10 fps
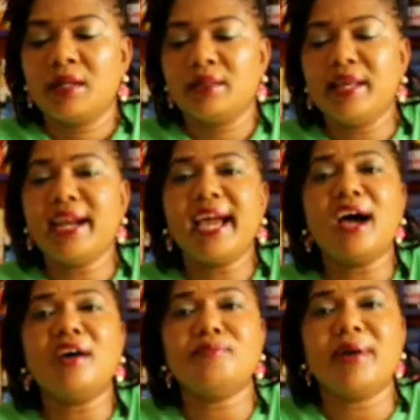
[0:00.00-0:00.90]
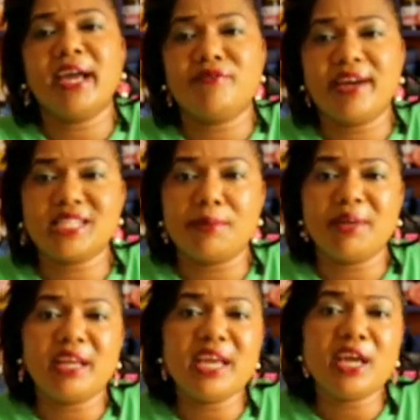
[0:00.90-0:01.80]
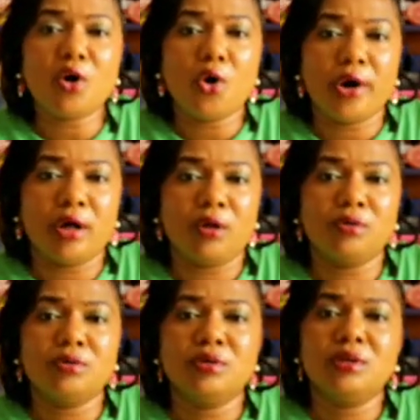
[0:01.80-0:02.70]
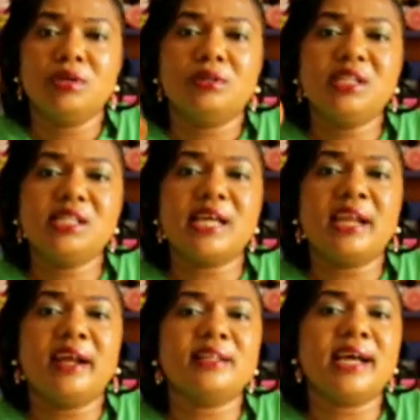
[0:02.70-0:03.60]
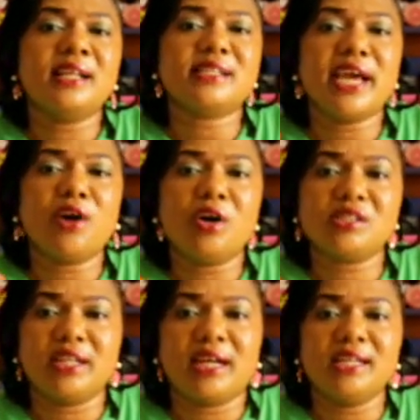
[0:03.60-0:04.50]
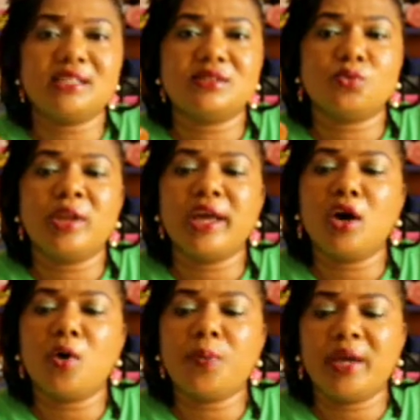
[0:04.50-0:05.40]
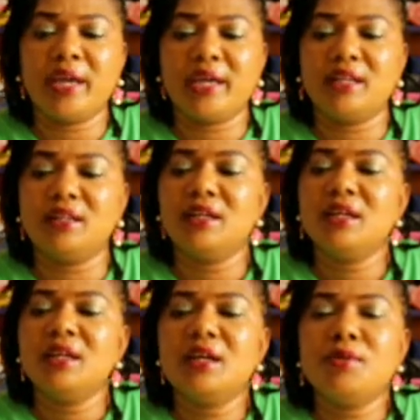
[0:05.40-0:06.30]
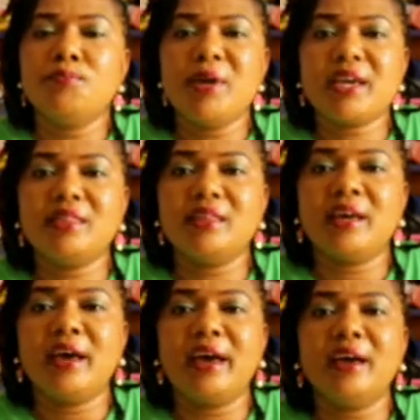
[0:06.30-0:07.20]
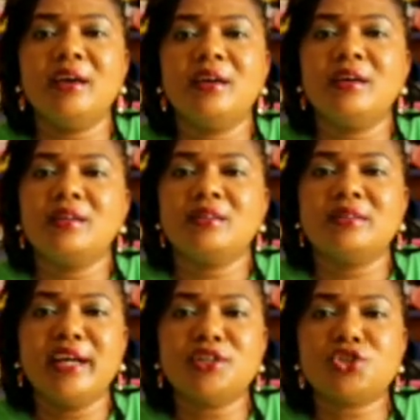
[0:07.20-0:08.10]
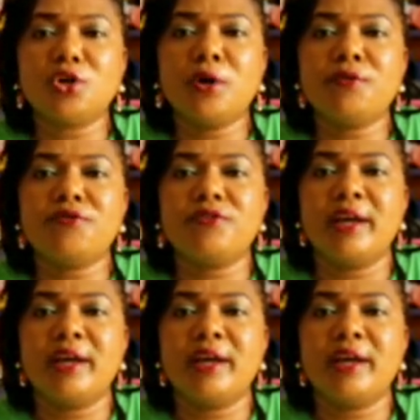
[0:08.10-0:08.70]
Then I have my vitamin E oil. This is an antioxidant, will help in making the hair dandruff